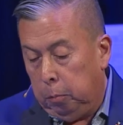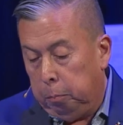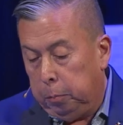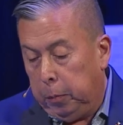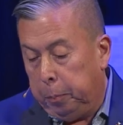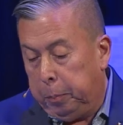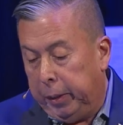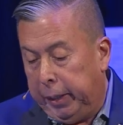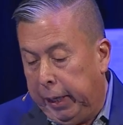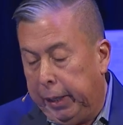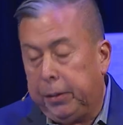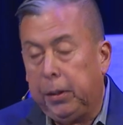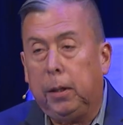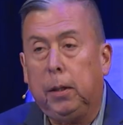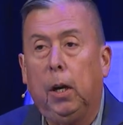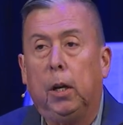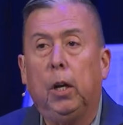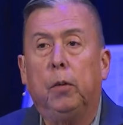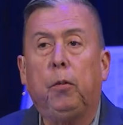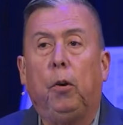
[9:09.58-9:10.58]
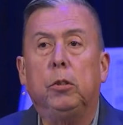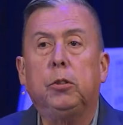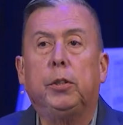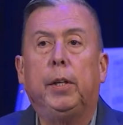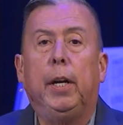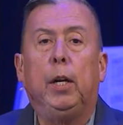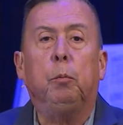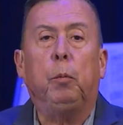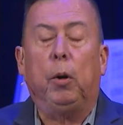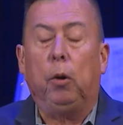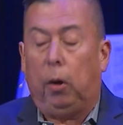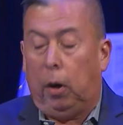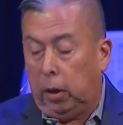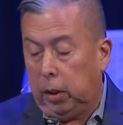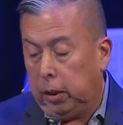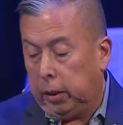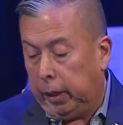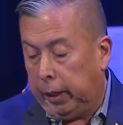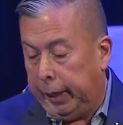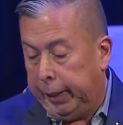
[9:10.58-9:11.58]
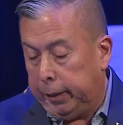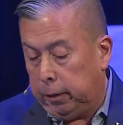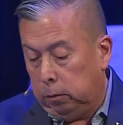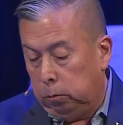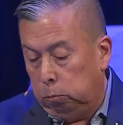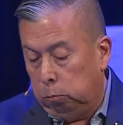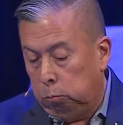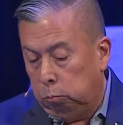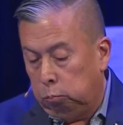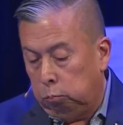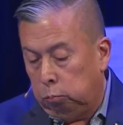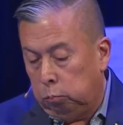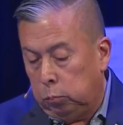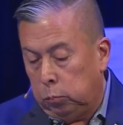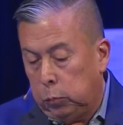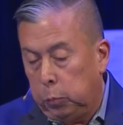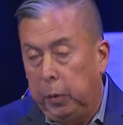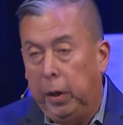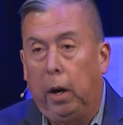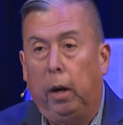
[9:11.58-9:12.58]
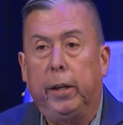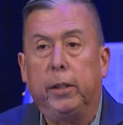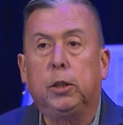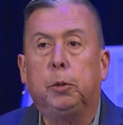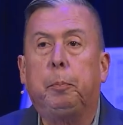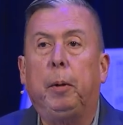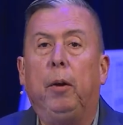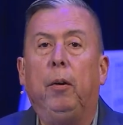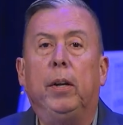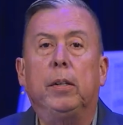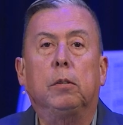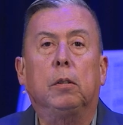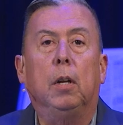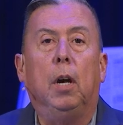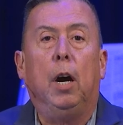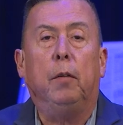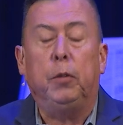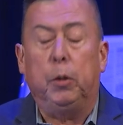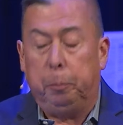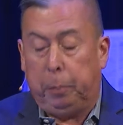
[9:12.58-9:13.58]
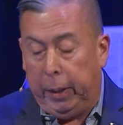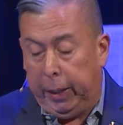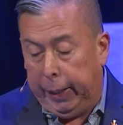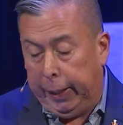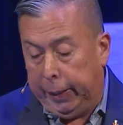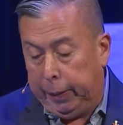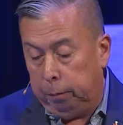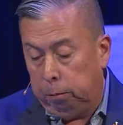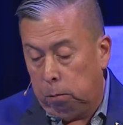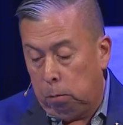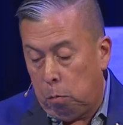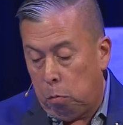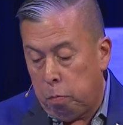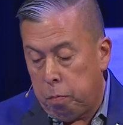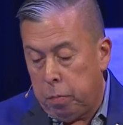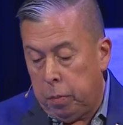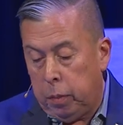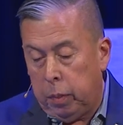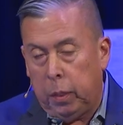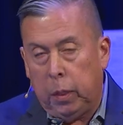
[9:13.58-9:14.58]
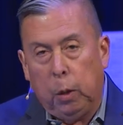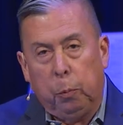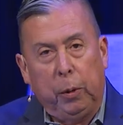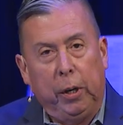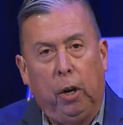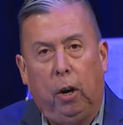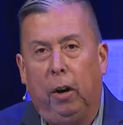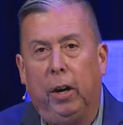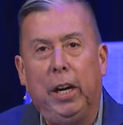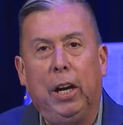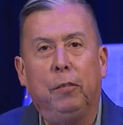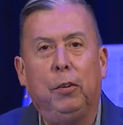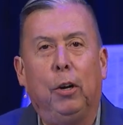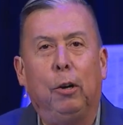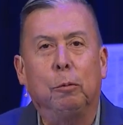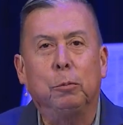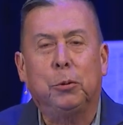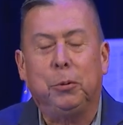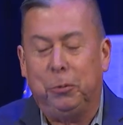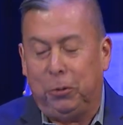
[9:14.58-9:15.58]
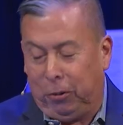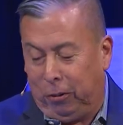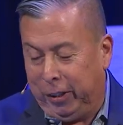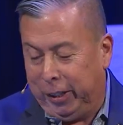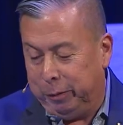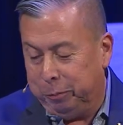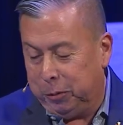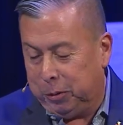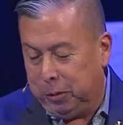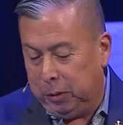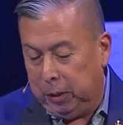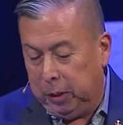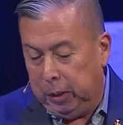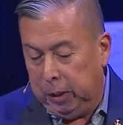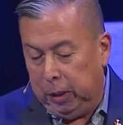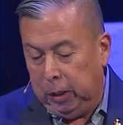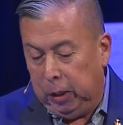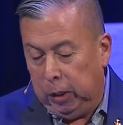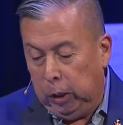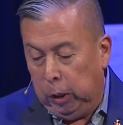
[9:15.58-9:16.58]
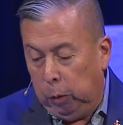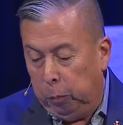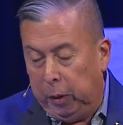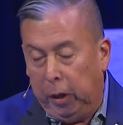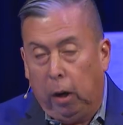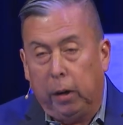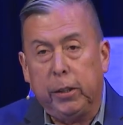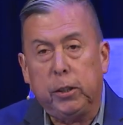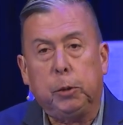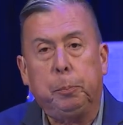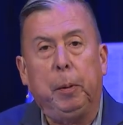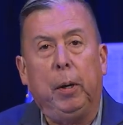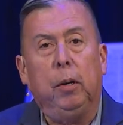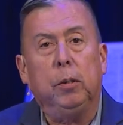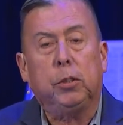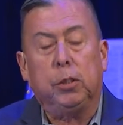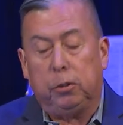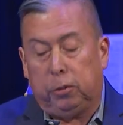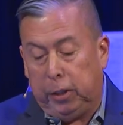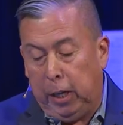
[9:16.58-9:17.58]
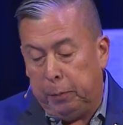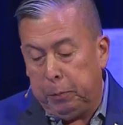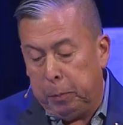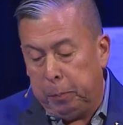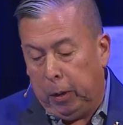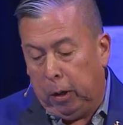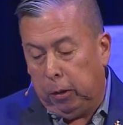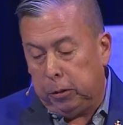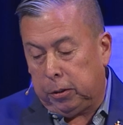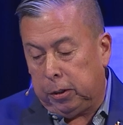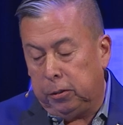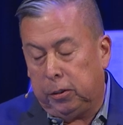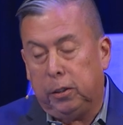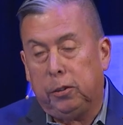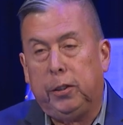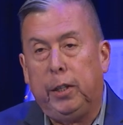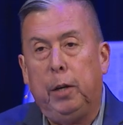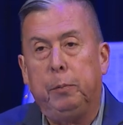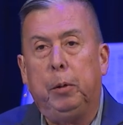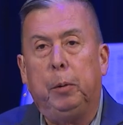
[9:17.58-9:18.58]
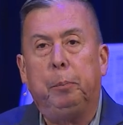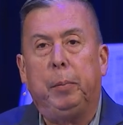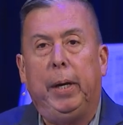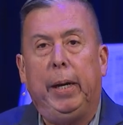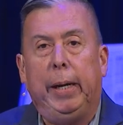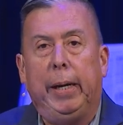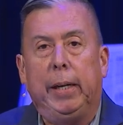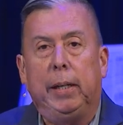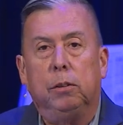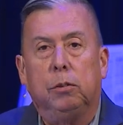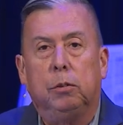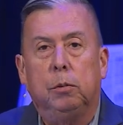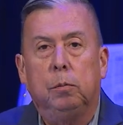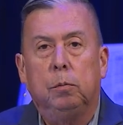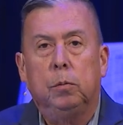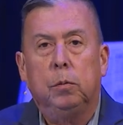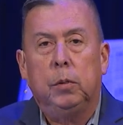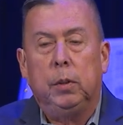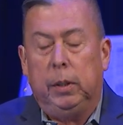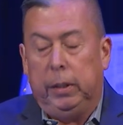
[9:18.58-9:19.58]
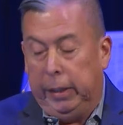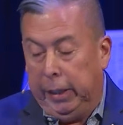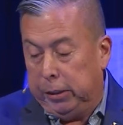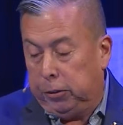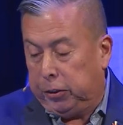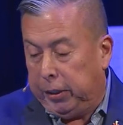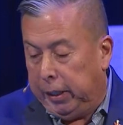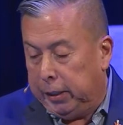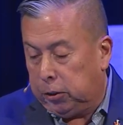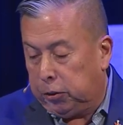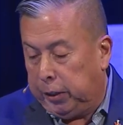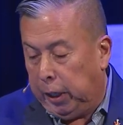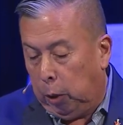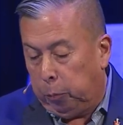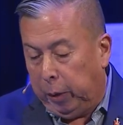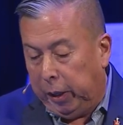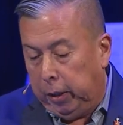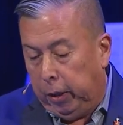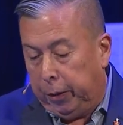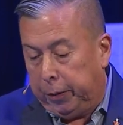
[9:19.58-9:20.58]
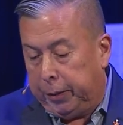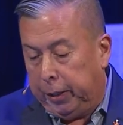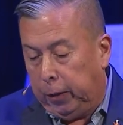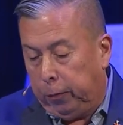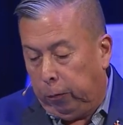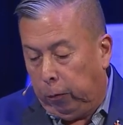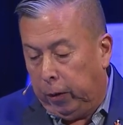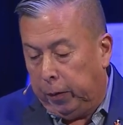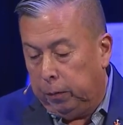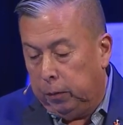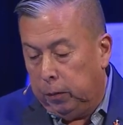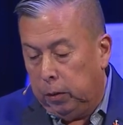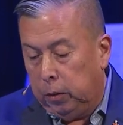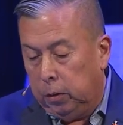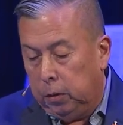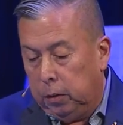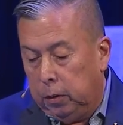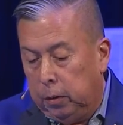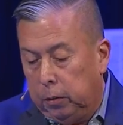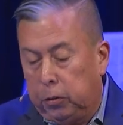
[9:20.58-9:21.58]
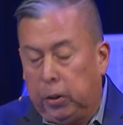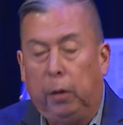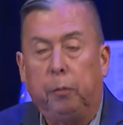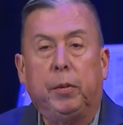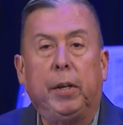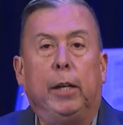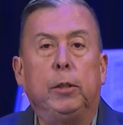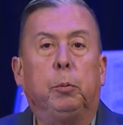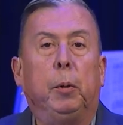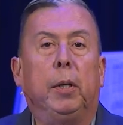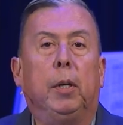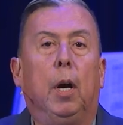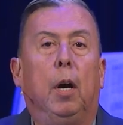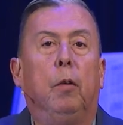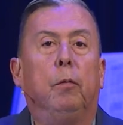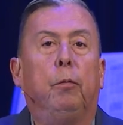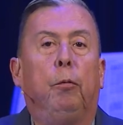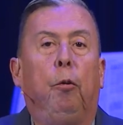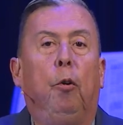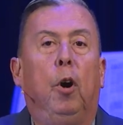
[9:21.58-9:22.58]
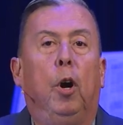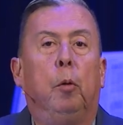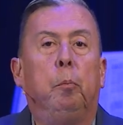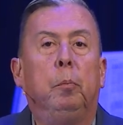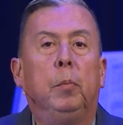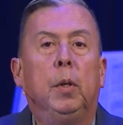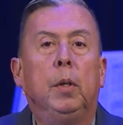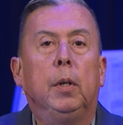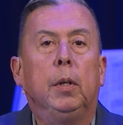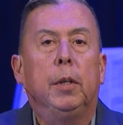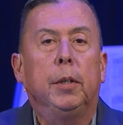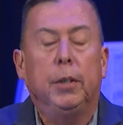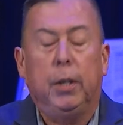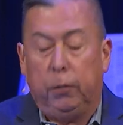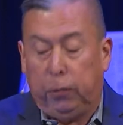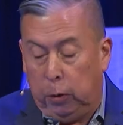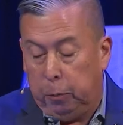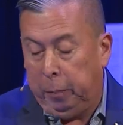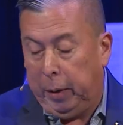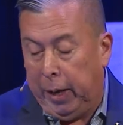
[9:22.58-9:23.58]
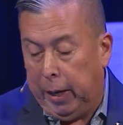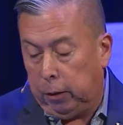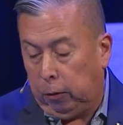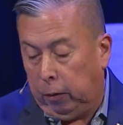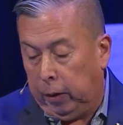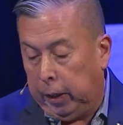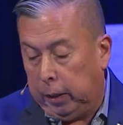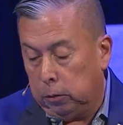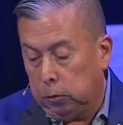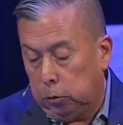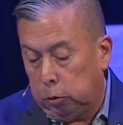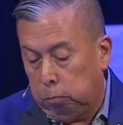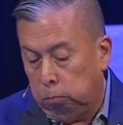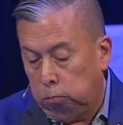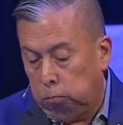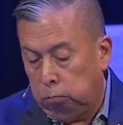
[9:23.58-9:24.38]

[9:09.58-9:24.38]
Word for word: But beneath the color of our skin, we're all alike. We all experience love and pain. We all have hopes and dreams. We all experience the same emotions as human beings. It's just that we look different. Sometimes we come from different backgrounds.